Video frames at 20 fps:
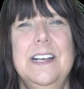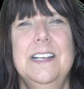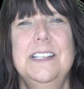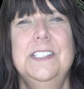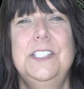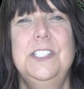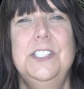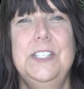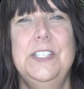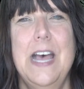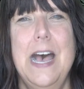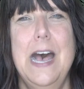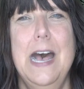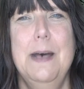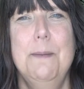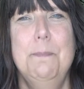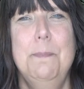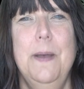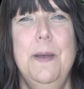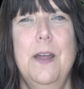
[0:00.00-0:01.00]

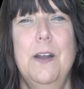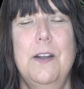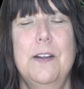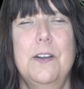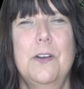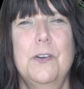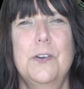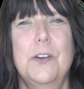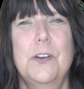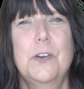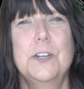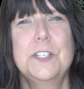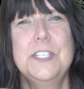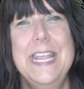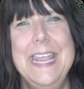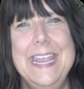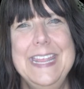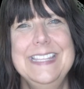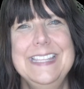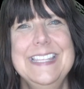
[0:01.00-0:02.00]
Stop or
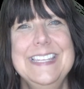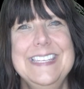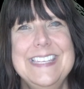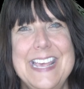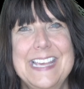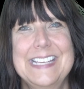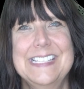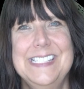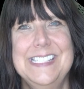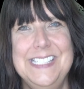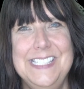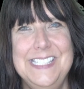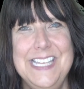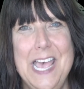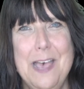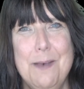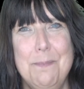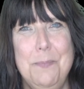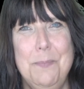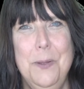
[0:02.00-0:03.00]
take the next
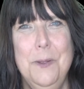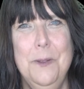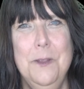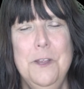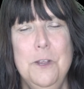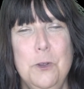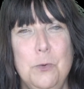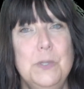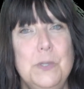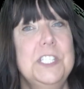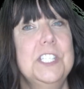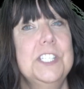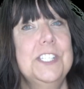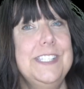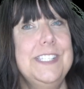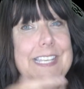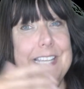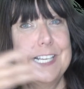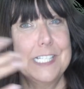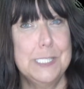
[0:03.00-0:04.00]
step, which is
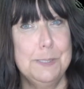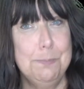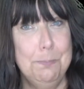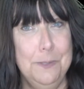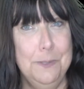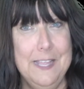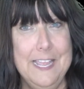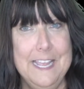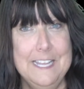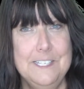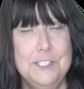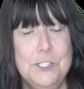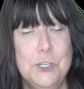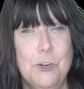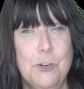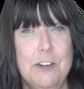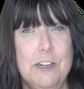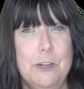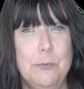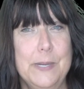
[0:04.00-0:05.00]
the
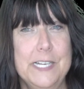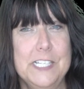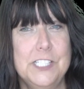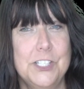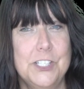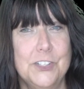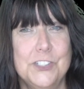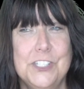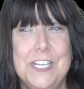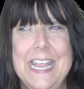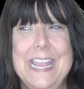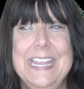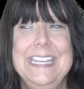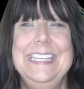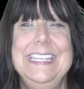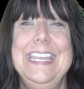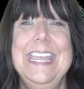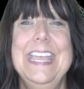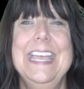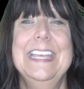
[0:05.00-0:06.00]
explanatory research,
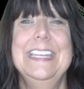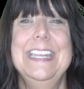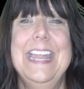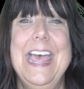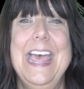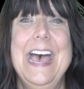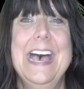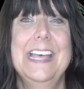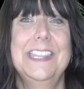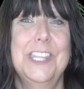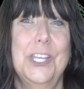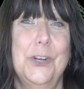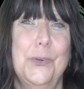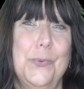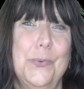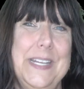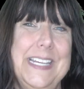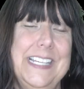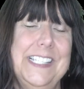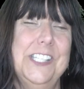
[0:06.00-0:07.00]
and get at the
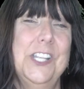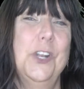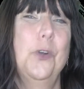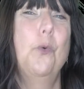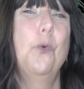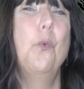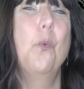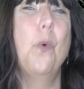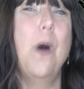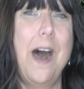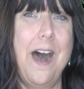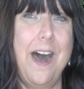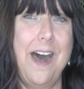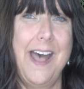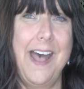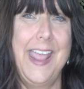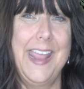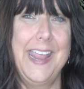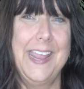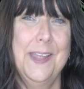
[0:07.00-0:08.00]
reason
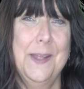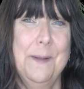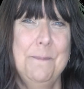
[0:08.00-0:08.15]
why.